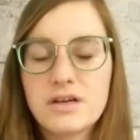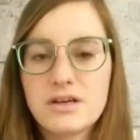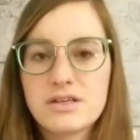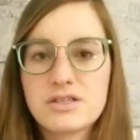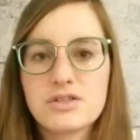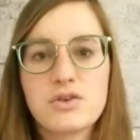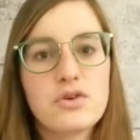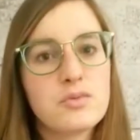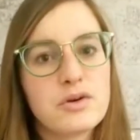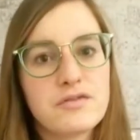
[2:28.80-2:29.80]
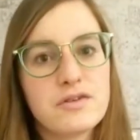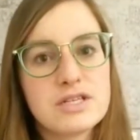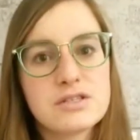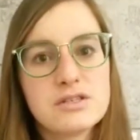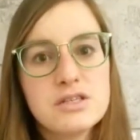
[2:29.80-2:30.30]
us your
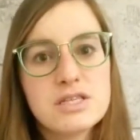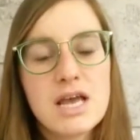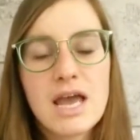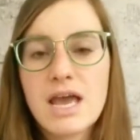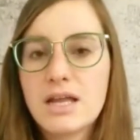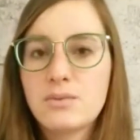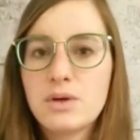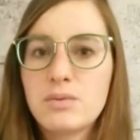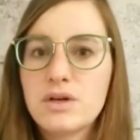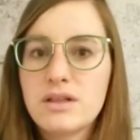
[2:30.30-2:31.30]
preferences and we will